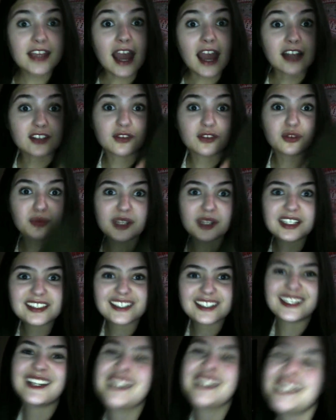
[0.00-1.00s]
yeah, so the
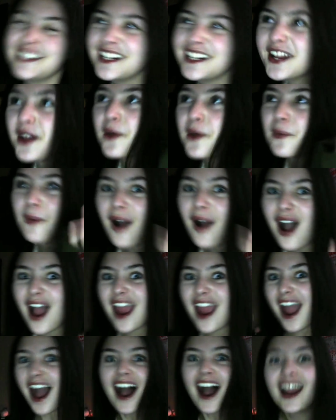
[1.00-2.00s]
reason
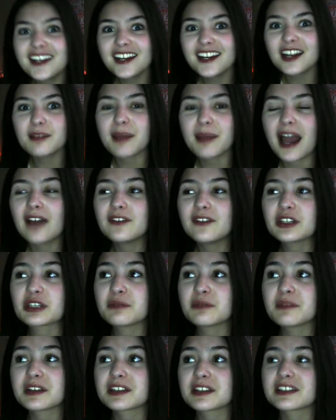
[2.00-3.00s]
why I ended up having
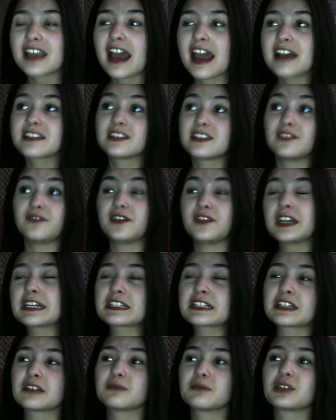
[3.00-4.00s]
to miss as the
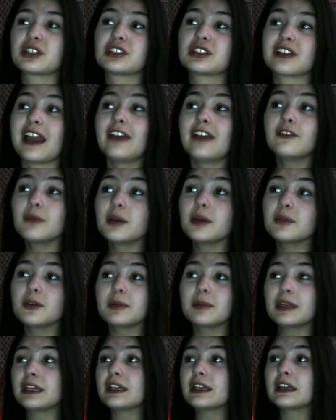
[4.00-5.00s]
victim, because I
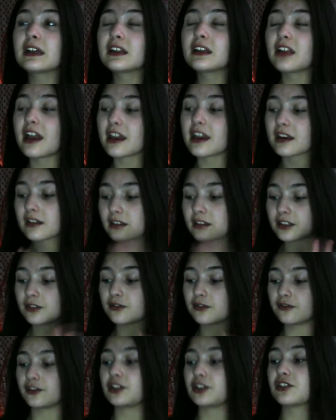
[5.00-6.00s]
remember being, like,
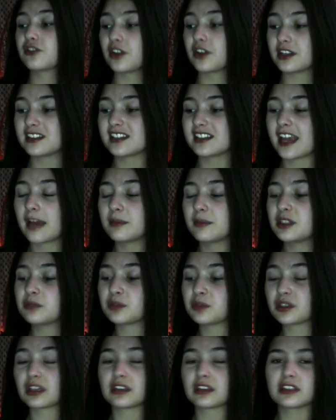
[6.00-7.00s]
little 1st grade Sammy
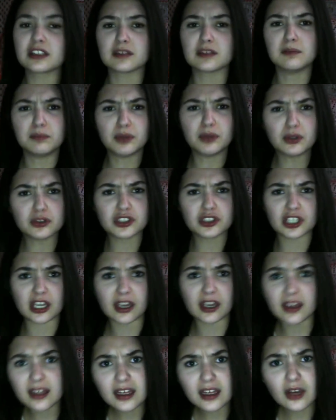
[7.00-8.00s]
and being like, this is
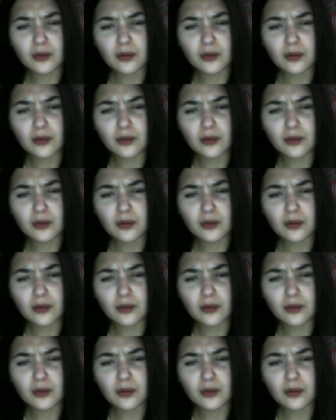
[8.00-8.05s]
bullshit.